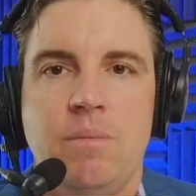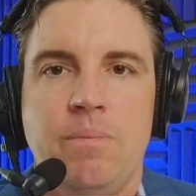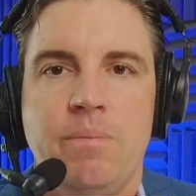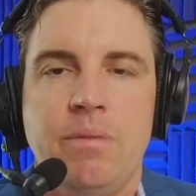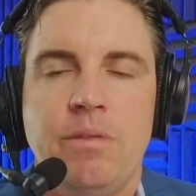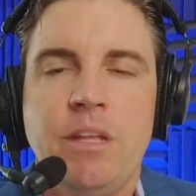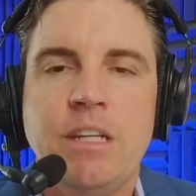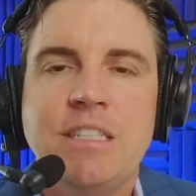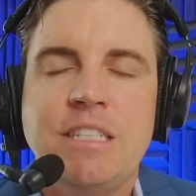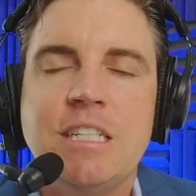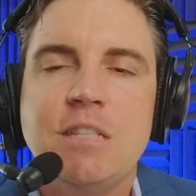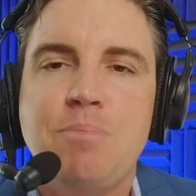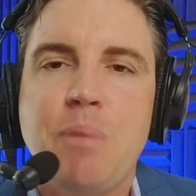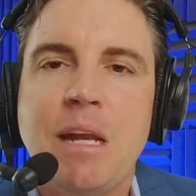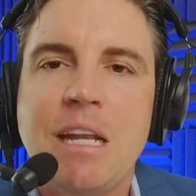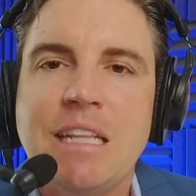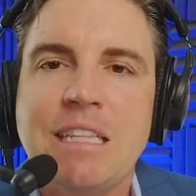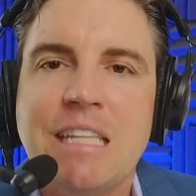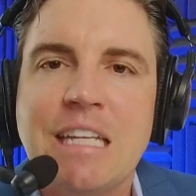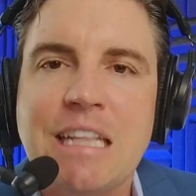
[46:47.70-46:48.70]
This has been
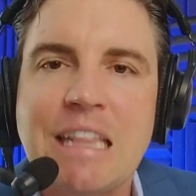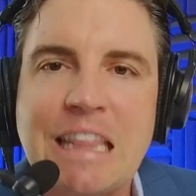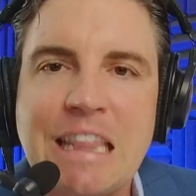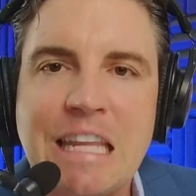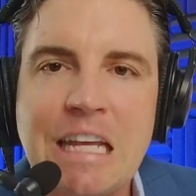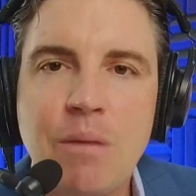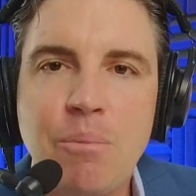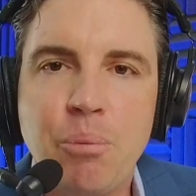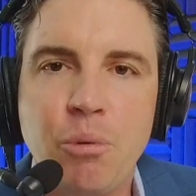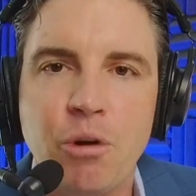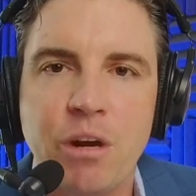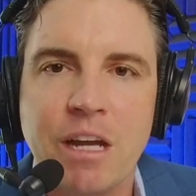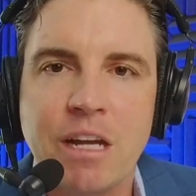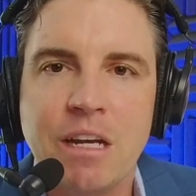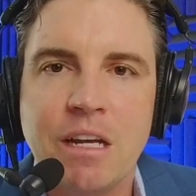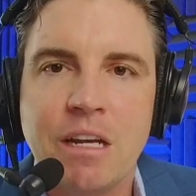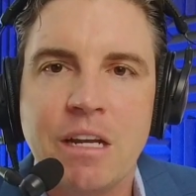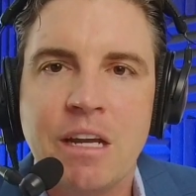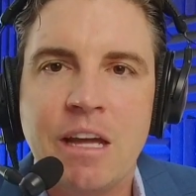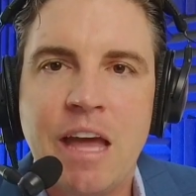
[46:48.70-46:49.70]
a deliberate
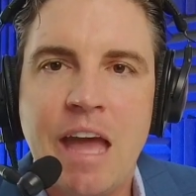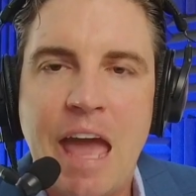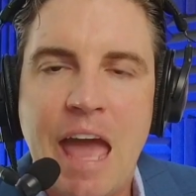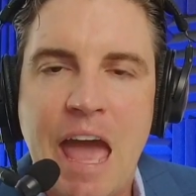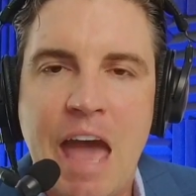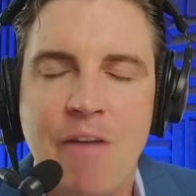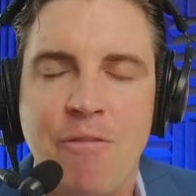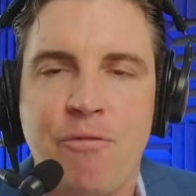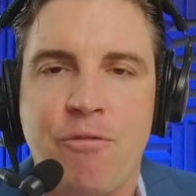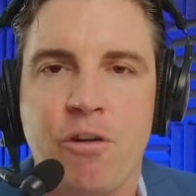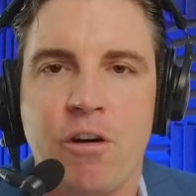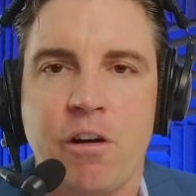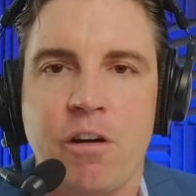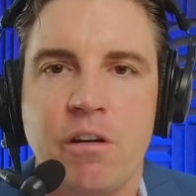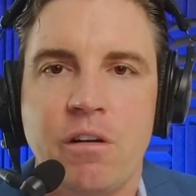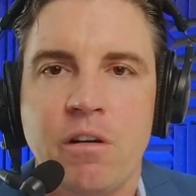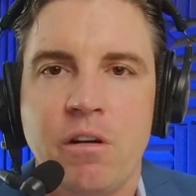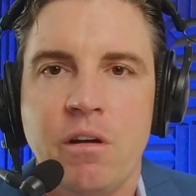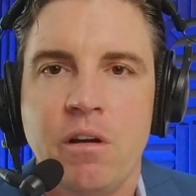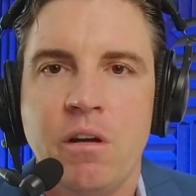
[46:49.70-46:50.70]
effort
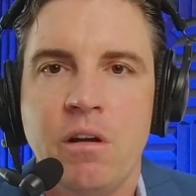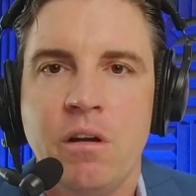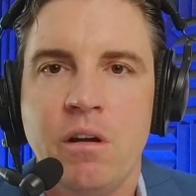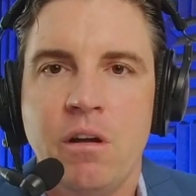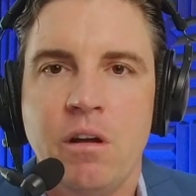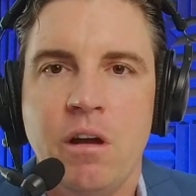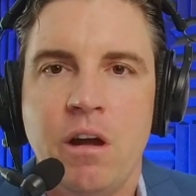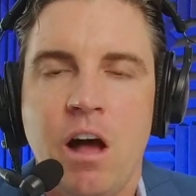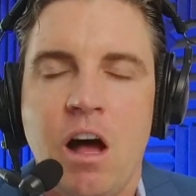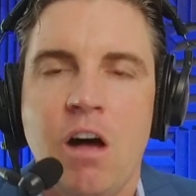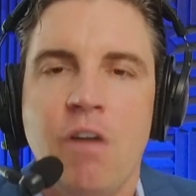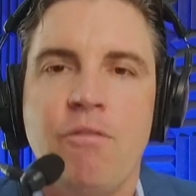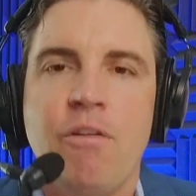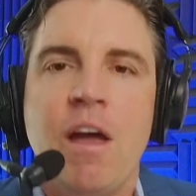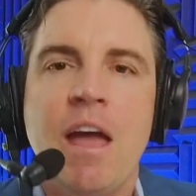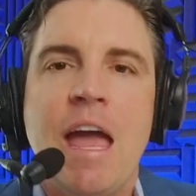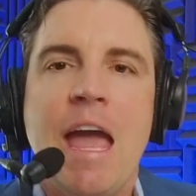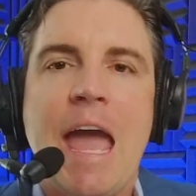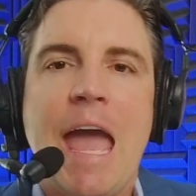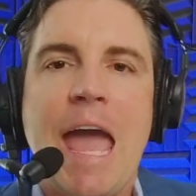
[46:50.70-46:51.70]
of
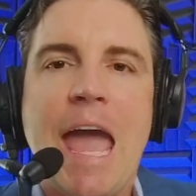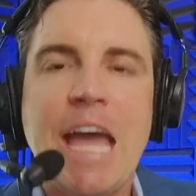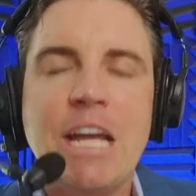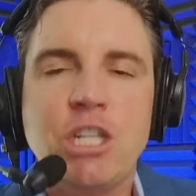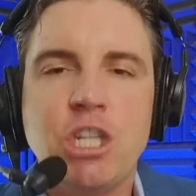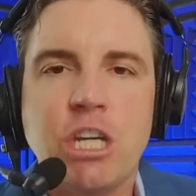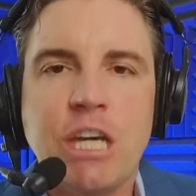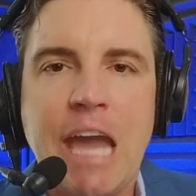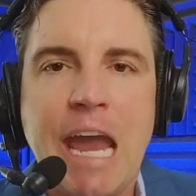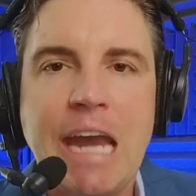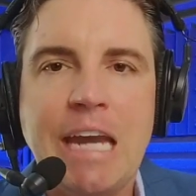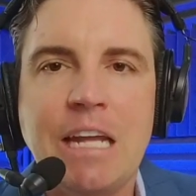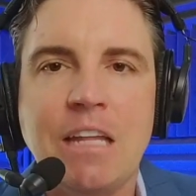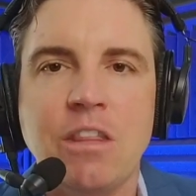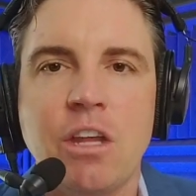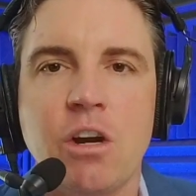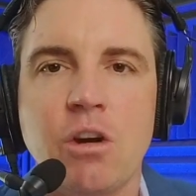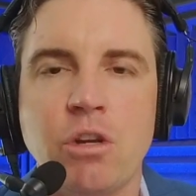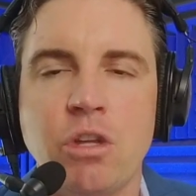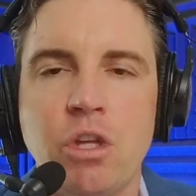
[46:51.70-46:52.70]
educating
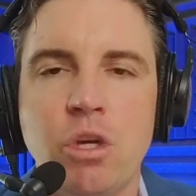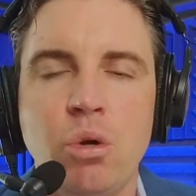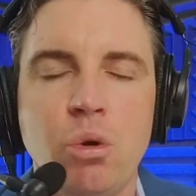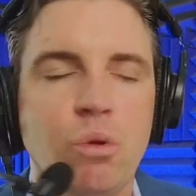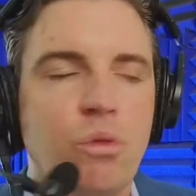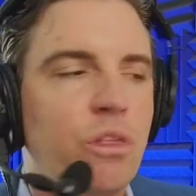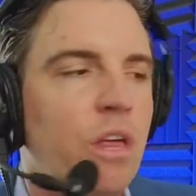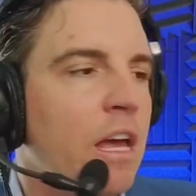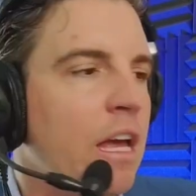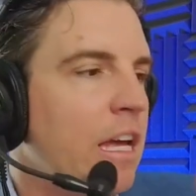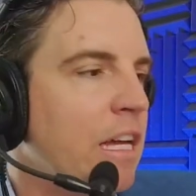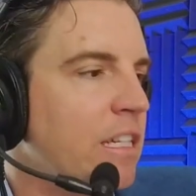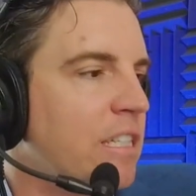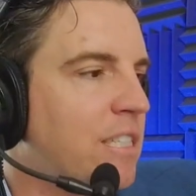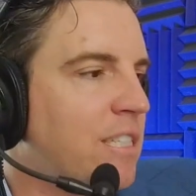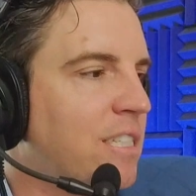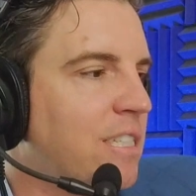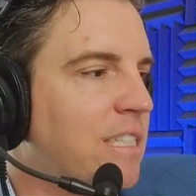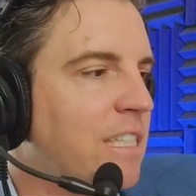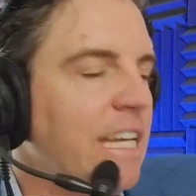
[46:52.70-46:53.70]
their youth,
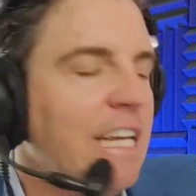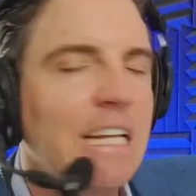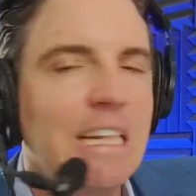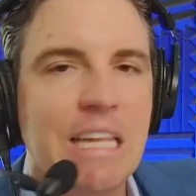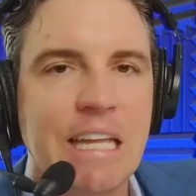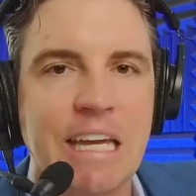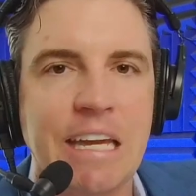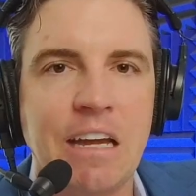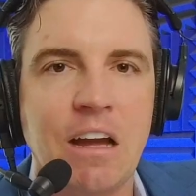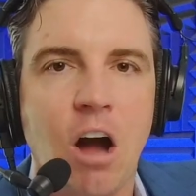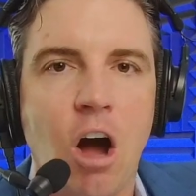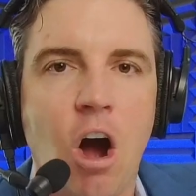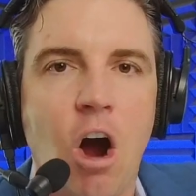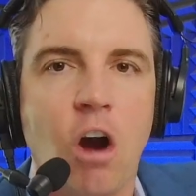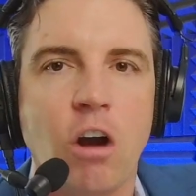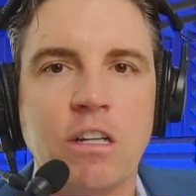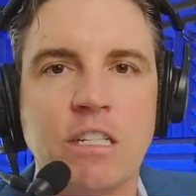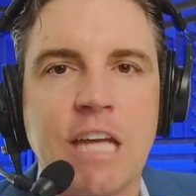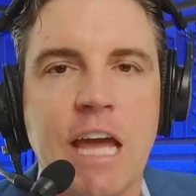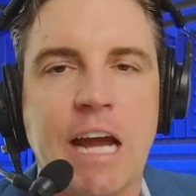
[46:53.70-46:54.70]
stealing
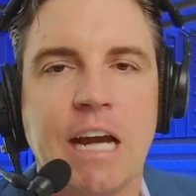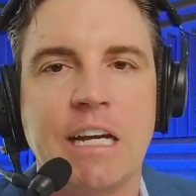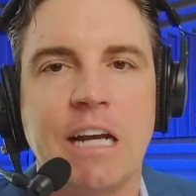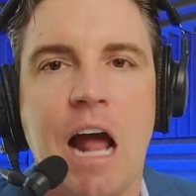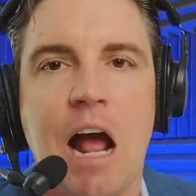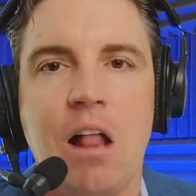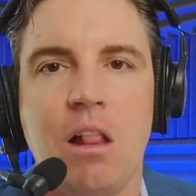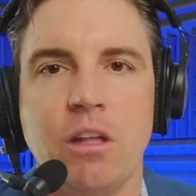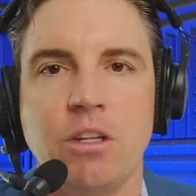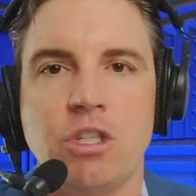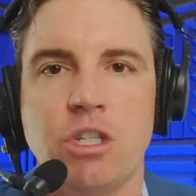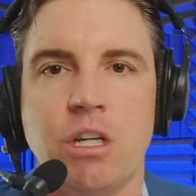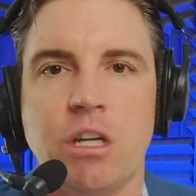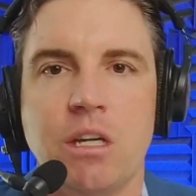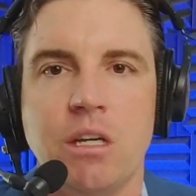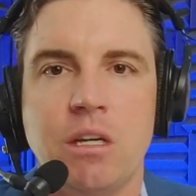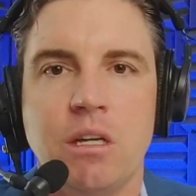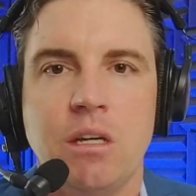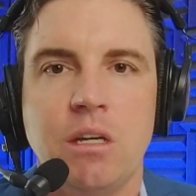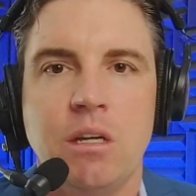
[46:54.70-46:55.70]
our technology,
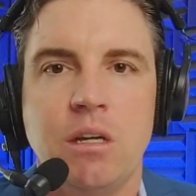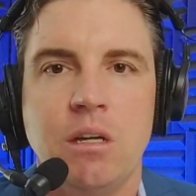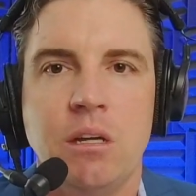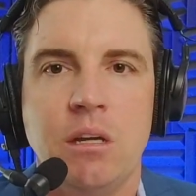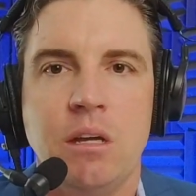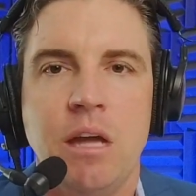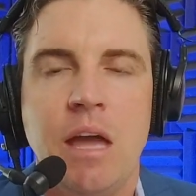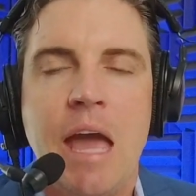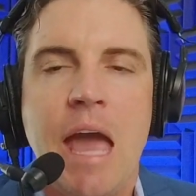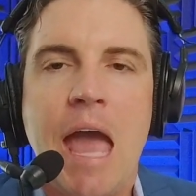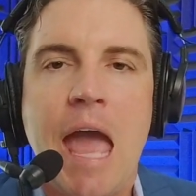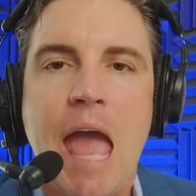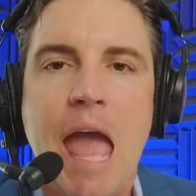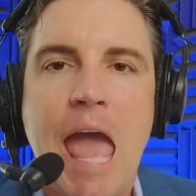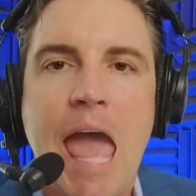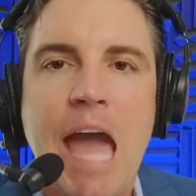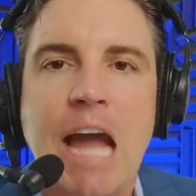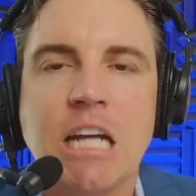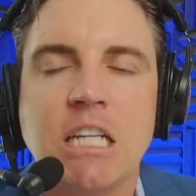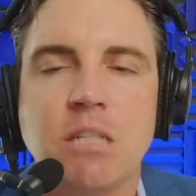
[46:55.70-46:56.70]

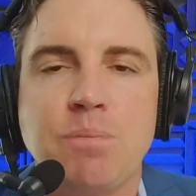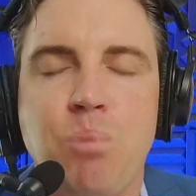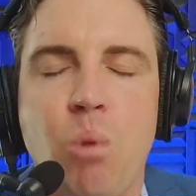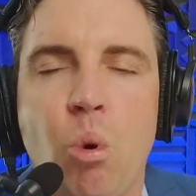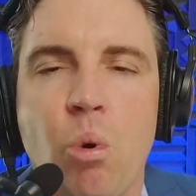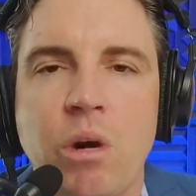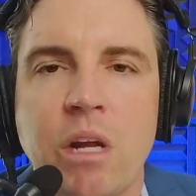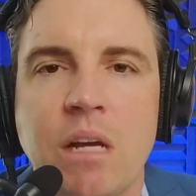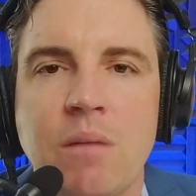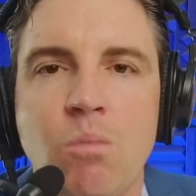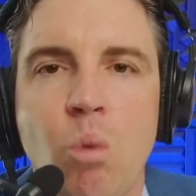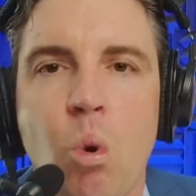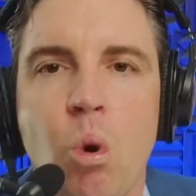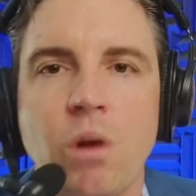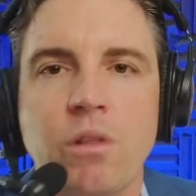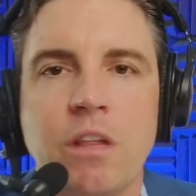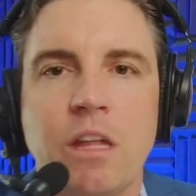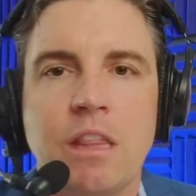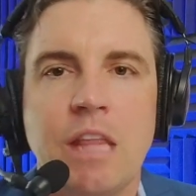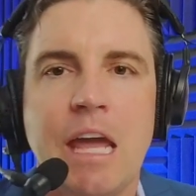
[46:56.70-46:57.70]
exporting more
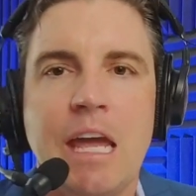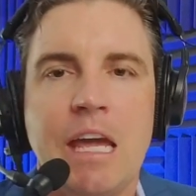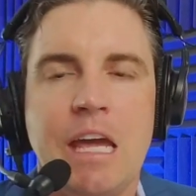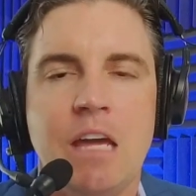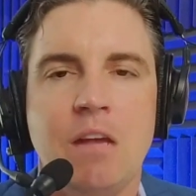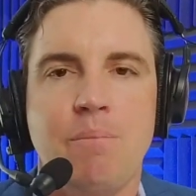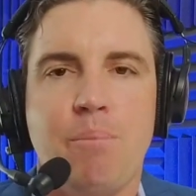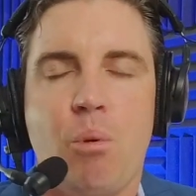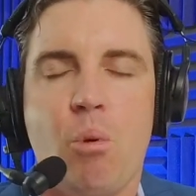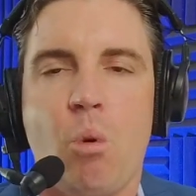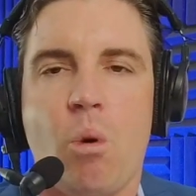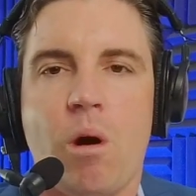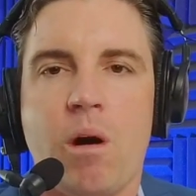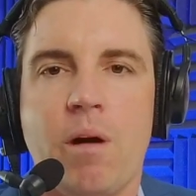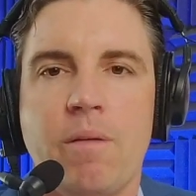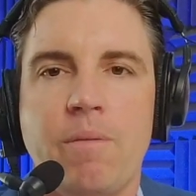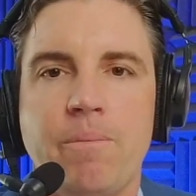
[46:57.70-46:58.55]
than they import.